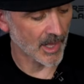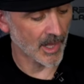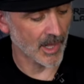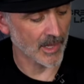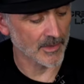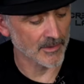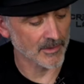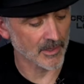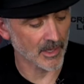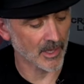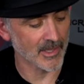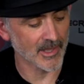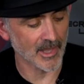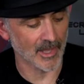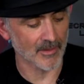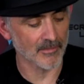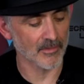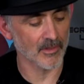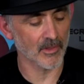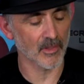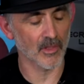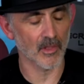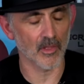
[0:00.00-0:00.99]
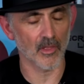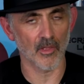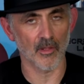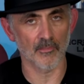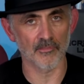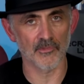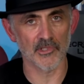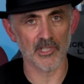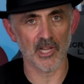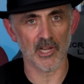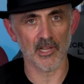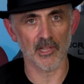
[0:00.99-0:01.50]
And again,
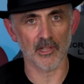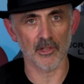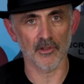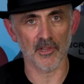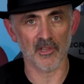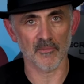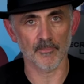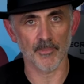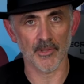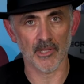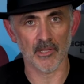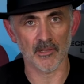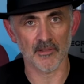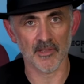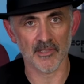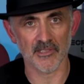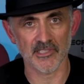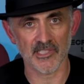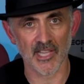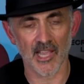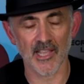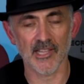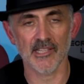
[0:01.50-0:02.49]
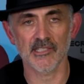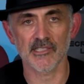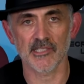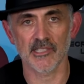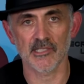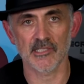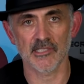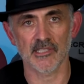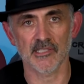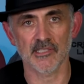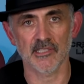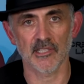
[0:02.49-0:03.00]
I'm telling you this because it takes
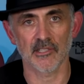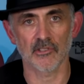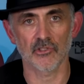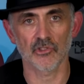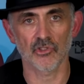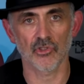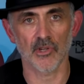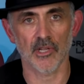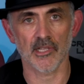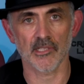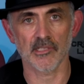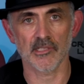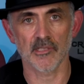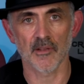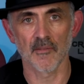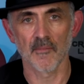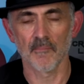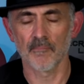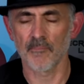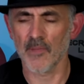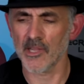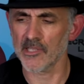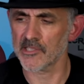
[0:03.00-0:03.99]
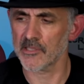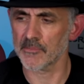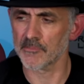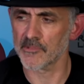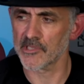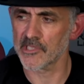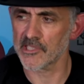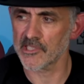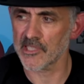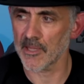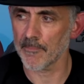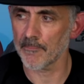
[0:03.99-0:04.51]
existing tricks, makes them
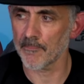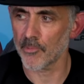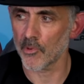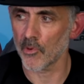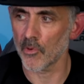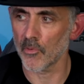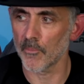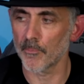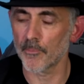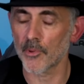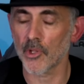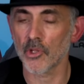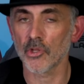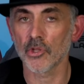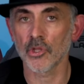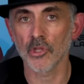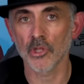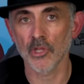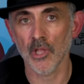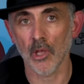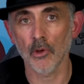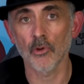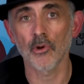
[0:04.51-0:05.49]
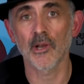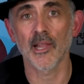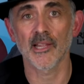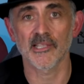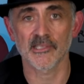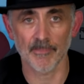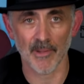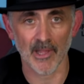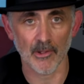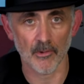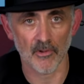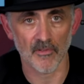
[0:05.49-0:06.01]
simple, but no
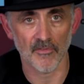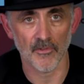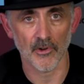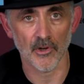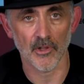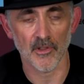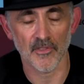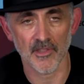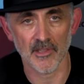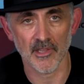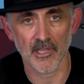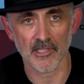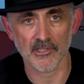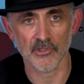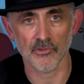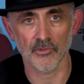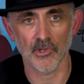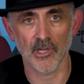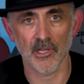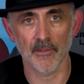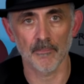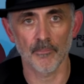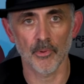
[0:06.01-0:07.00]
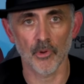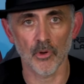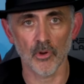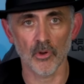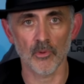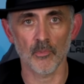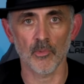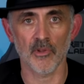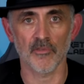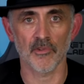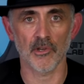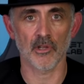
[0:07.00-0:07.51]
less powerful. I think that's really
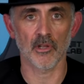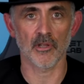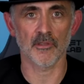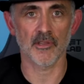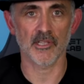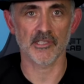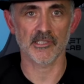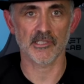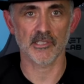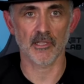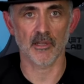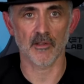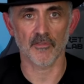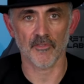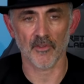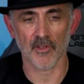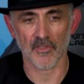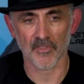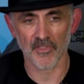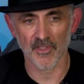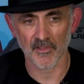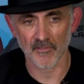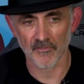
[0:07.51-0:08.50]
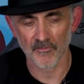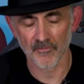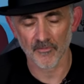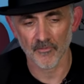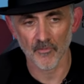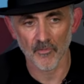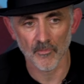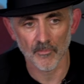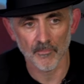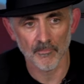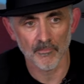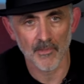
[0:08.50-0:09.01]
important with a lot of this stuff. I think
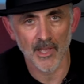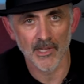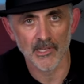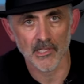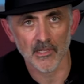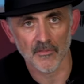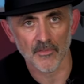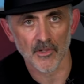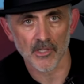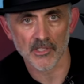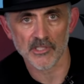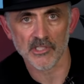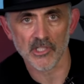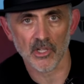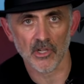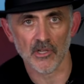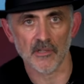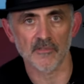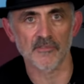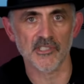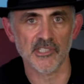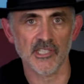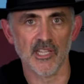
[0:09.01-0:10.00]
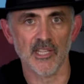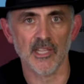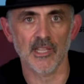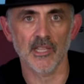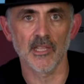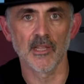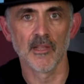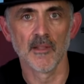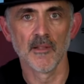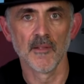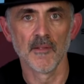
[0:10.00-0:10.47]
many of us kind of see